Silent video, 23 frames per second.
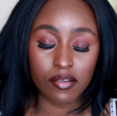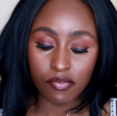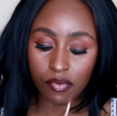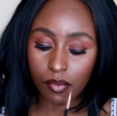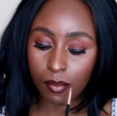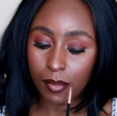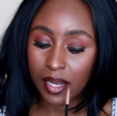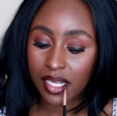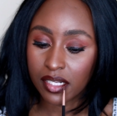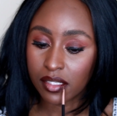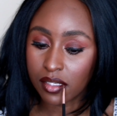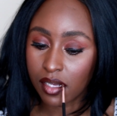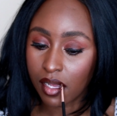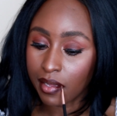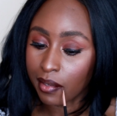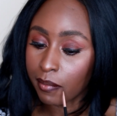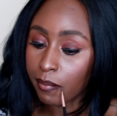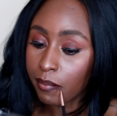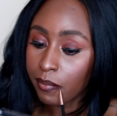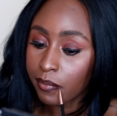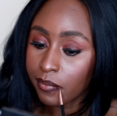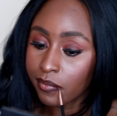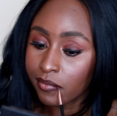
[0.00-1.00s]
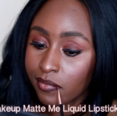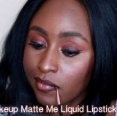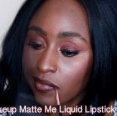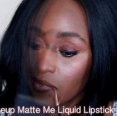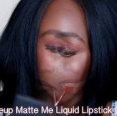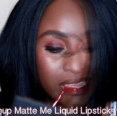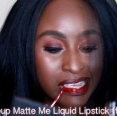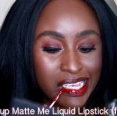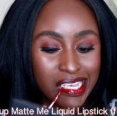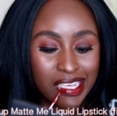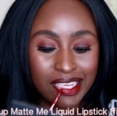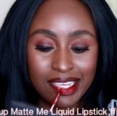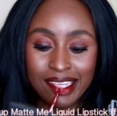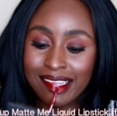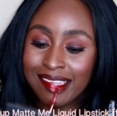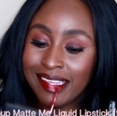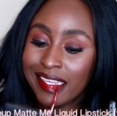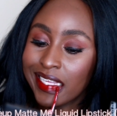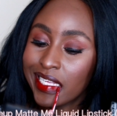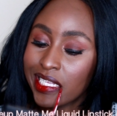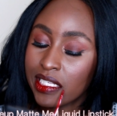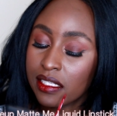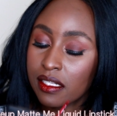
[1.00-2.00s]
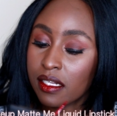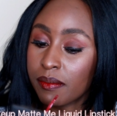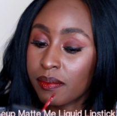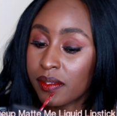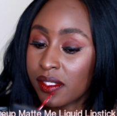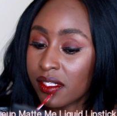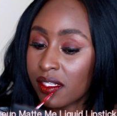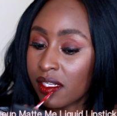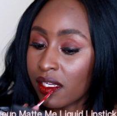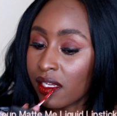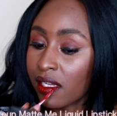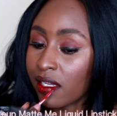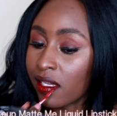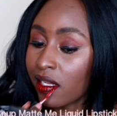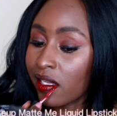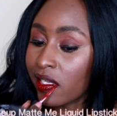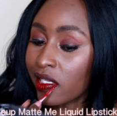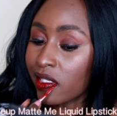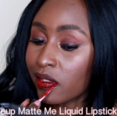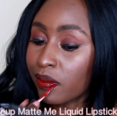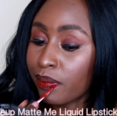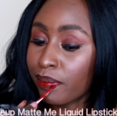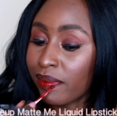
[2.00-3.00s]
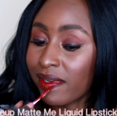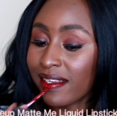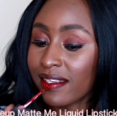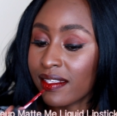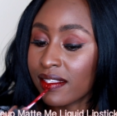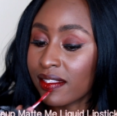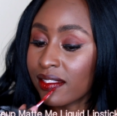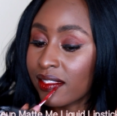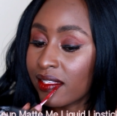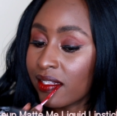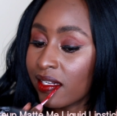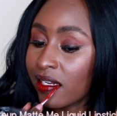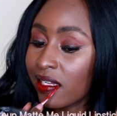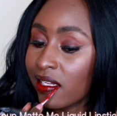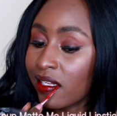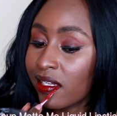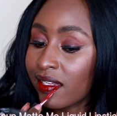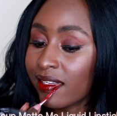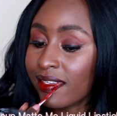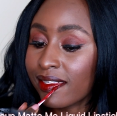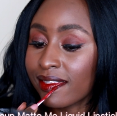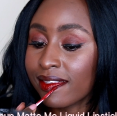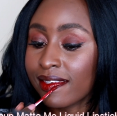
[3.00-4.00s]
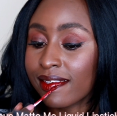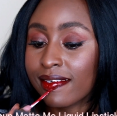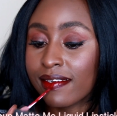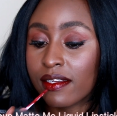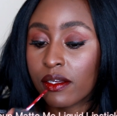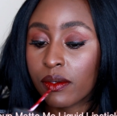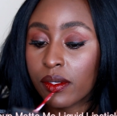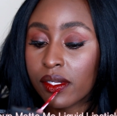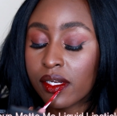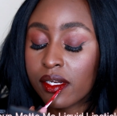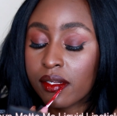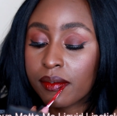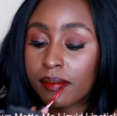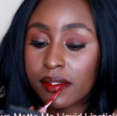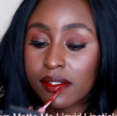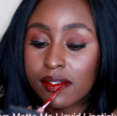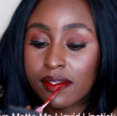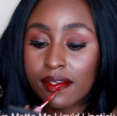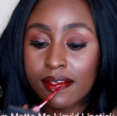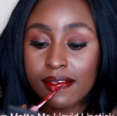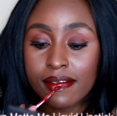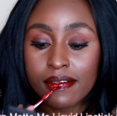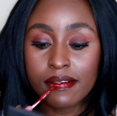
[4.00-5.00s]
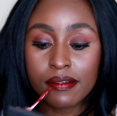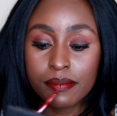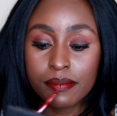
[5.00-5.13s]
for my time. This lipstick is by Sleek. It's a liquid lipstick.